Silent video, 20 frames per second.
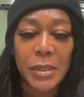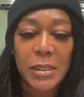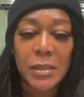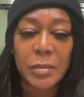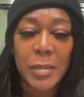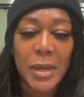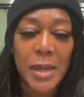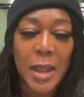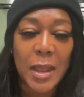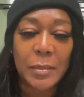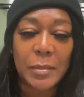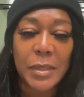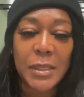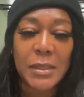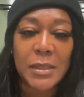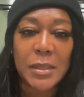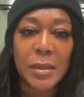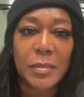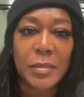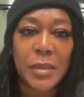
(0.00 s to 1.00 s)
This may not be
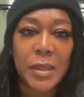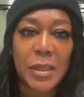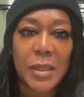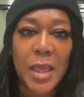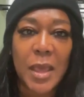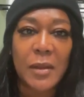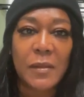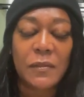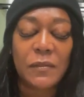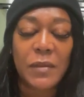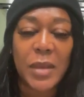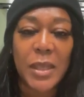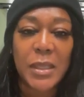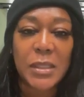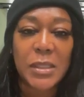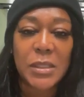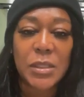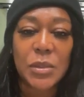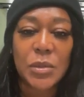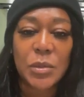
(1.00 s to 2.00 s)
something that
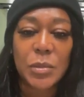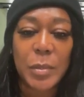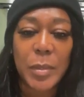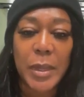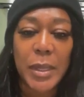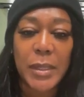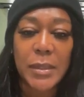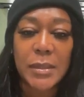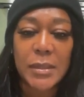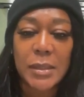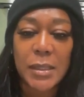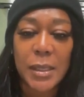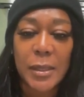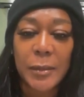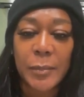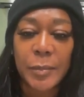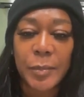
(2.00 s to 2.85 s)
affects you, but